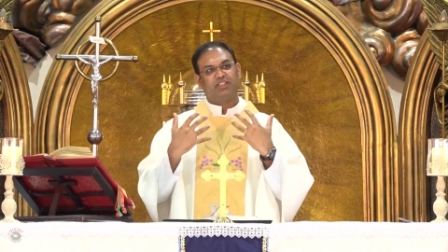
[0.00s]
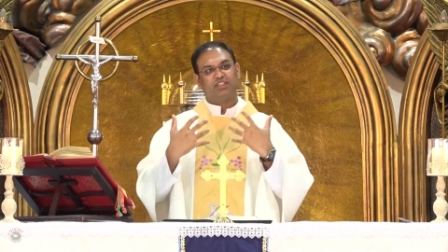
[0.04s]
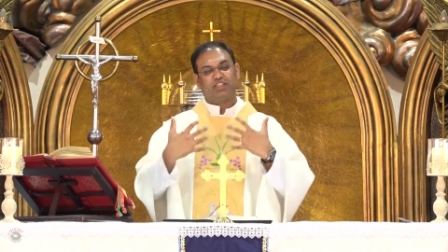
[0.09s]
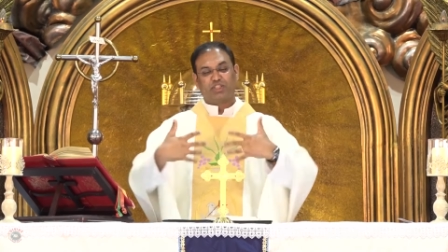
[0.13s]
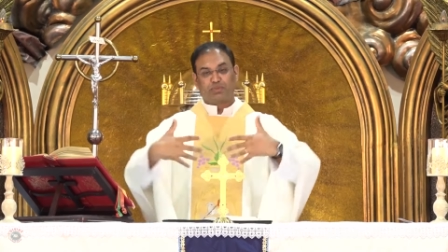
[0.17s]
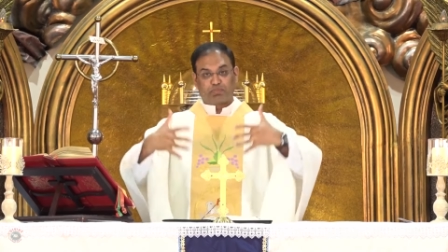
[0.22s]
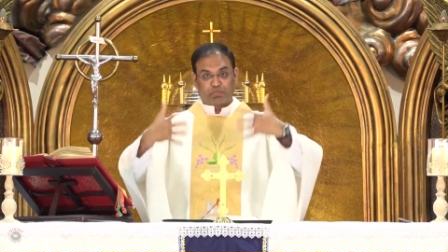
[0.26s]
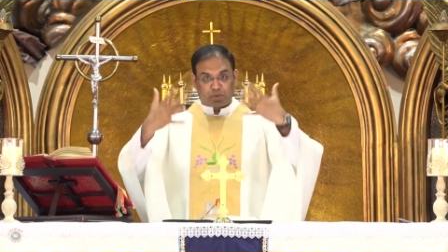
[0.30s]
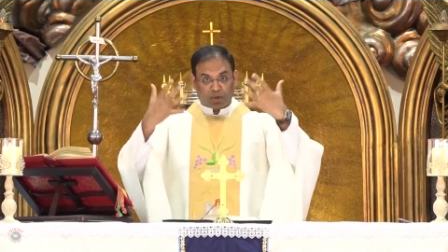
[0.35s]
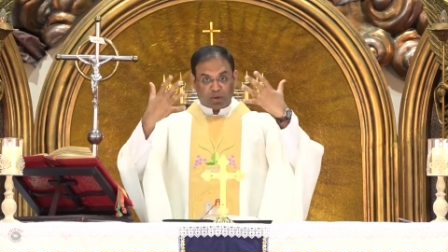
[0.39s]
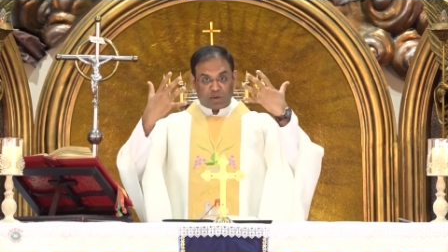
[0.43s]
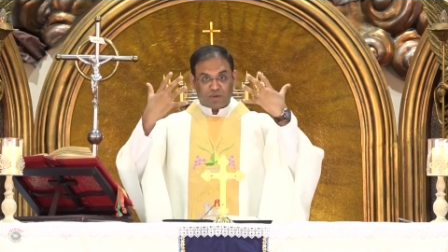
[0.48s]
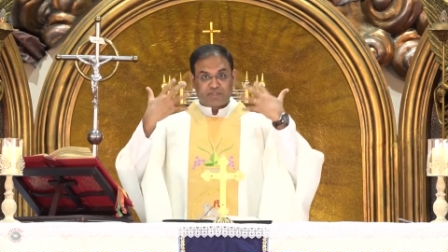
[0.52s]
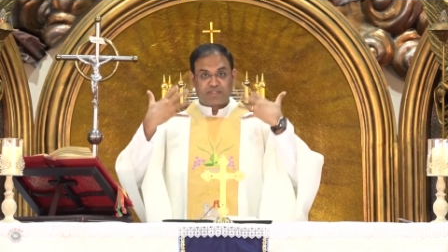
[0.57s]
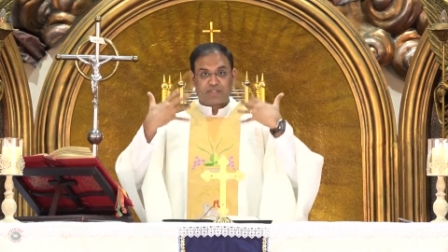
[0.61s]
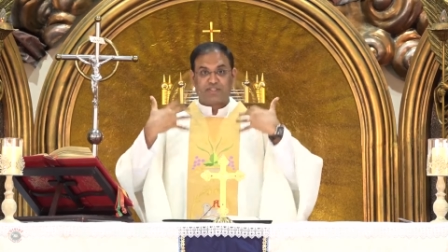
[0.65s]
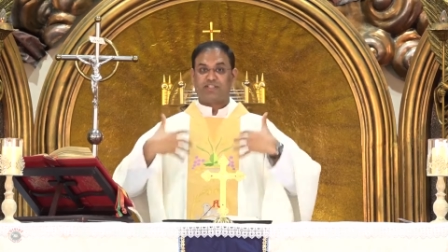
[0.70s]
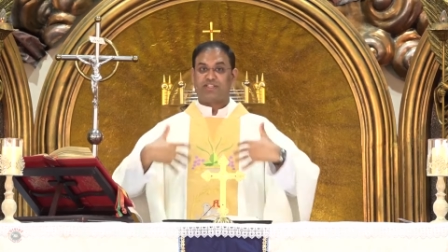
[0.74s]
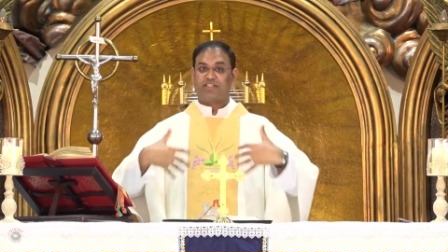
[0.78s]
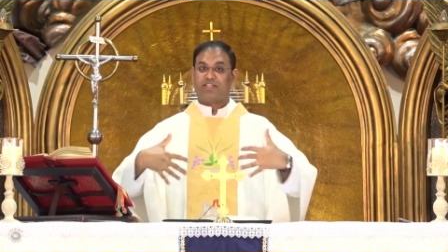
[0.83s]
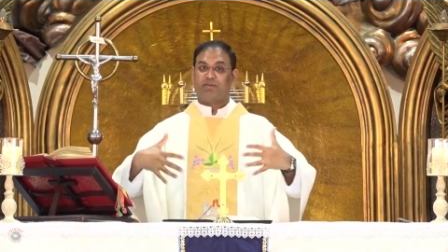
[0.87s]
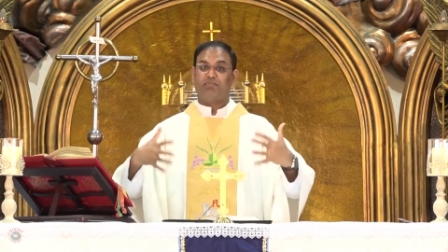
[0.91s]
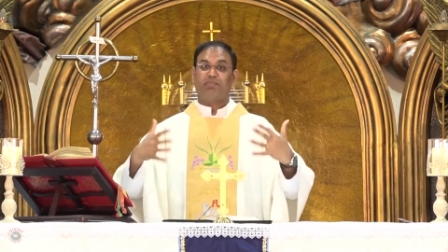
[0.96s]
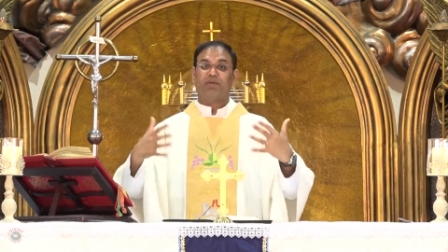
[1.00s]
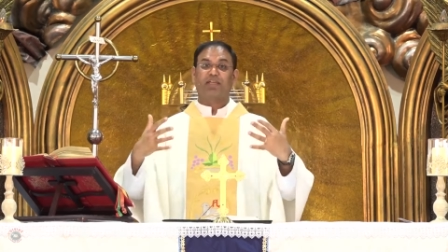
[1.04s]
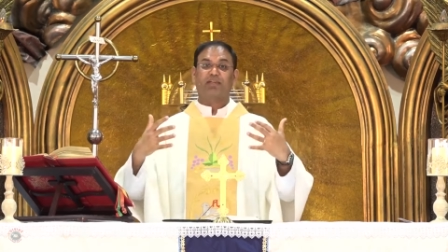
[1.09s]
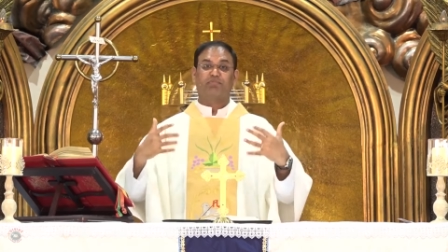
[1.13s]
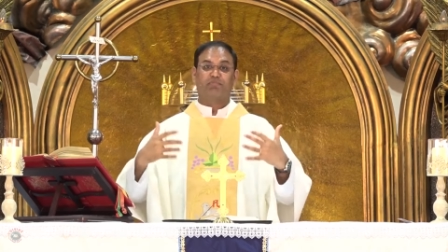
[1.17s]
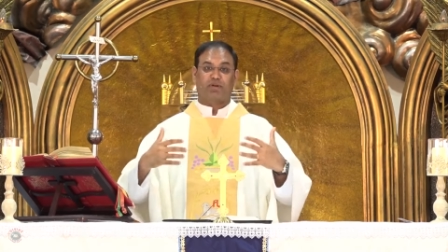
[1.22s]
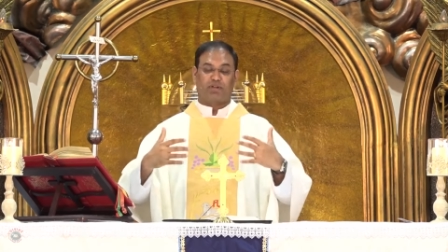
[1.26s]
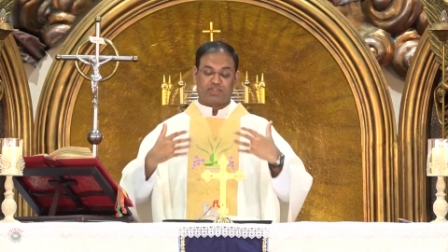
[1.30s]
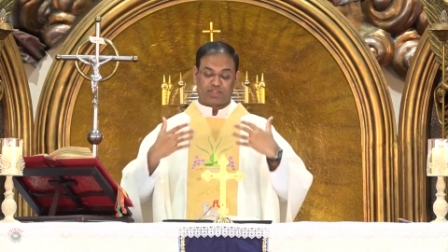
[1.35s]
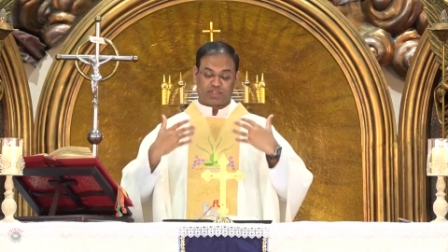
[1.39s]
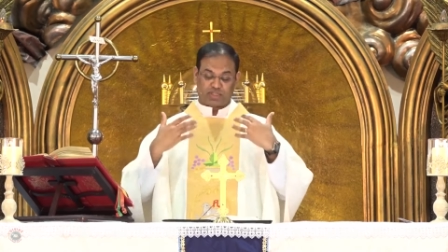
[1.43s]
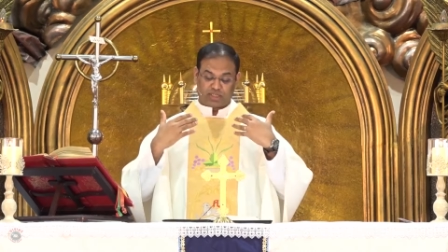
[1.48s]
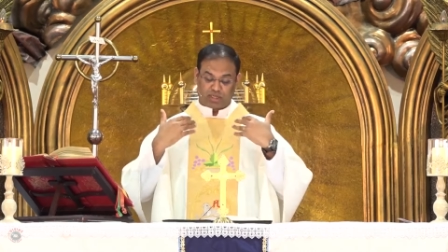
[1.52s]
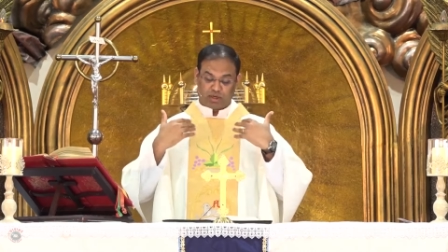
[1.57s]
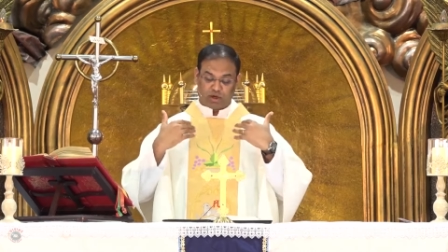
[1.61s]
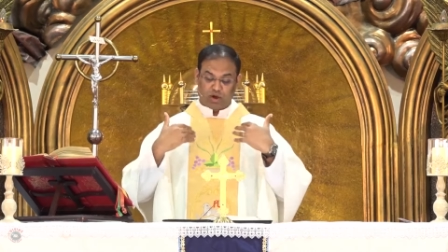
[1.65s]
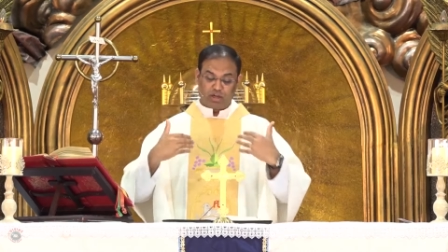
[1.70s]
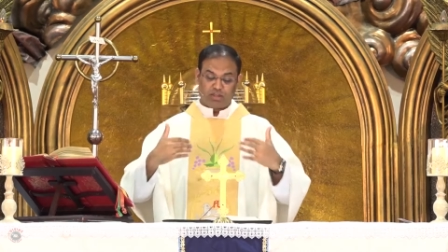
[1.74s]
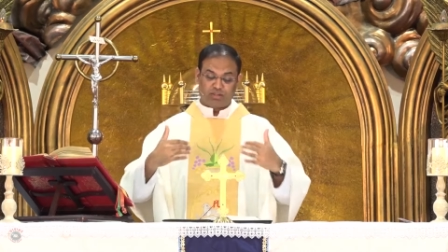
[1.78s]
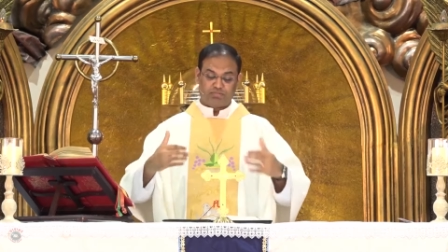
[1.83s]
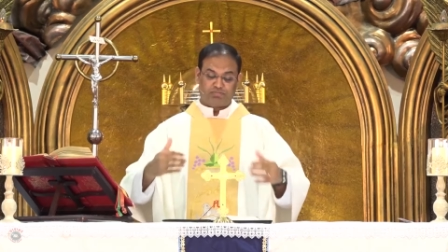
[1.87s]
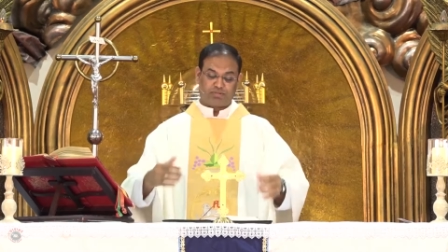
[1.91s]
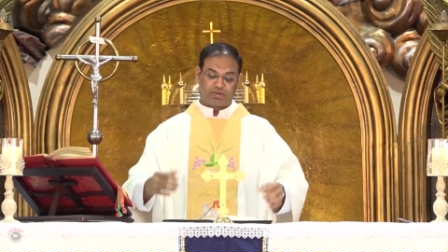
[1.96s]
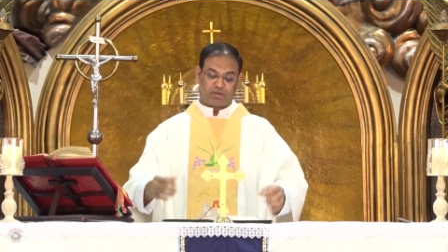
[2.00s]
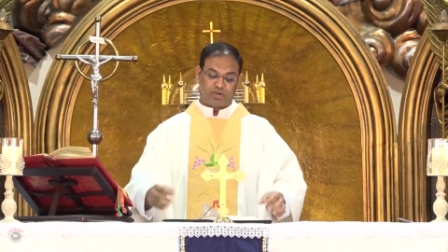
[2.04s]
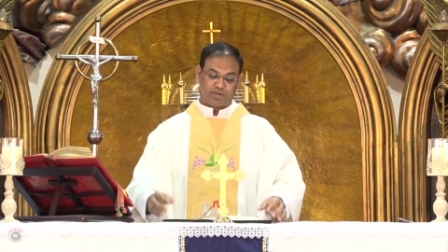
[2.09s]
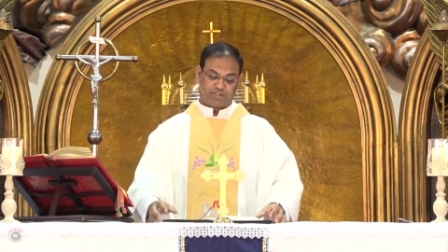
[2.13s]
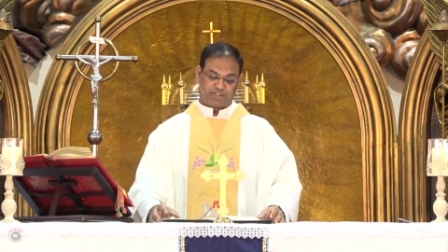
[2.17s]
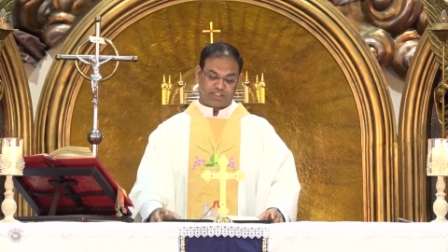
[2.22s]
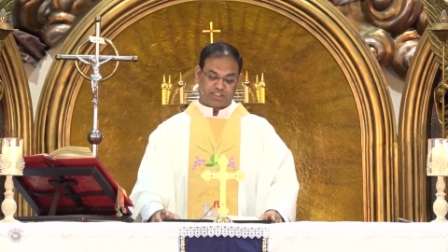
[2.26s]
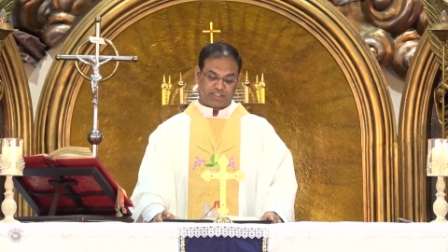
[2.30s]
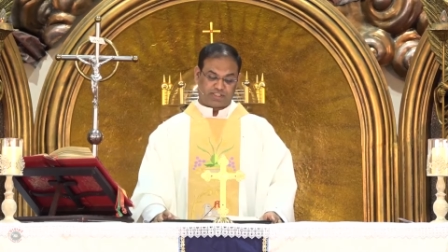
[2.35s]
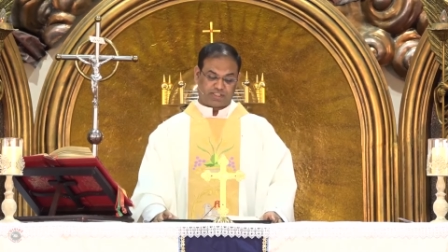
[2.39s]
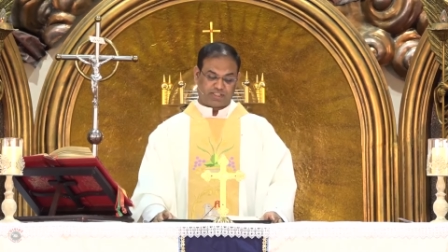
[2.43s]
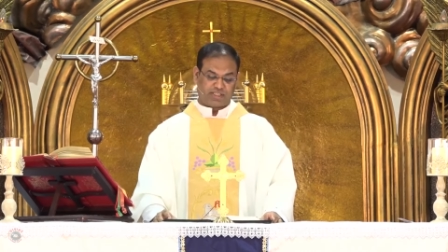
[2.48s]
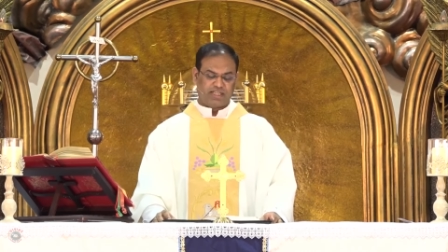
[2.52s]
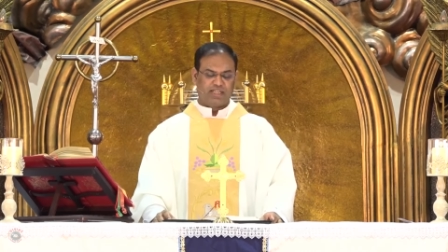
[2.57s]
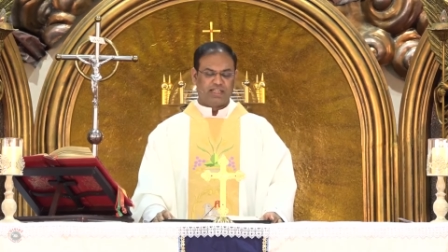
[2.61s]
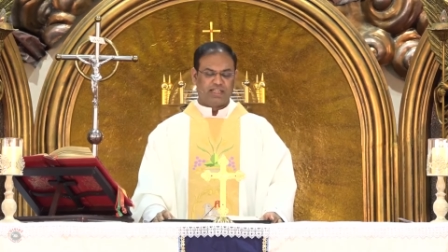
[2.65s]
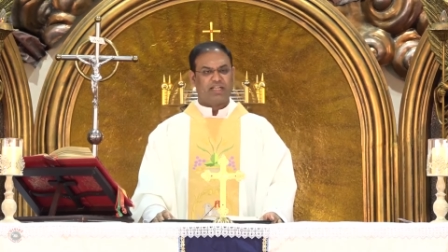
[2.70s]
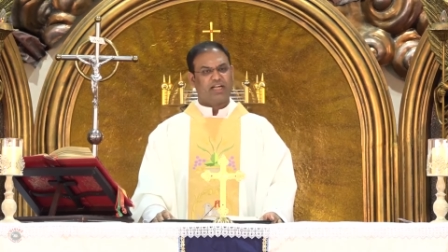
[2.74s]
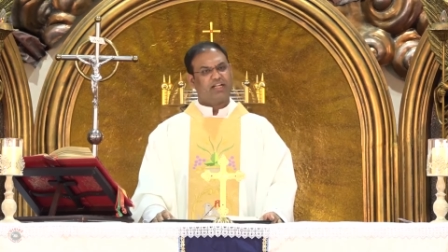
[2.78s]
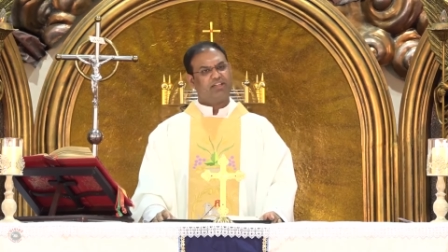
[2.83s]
this process is a big process, long process.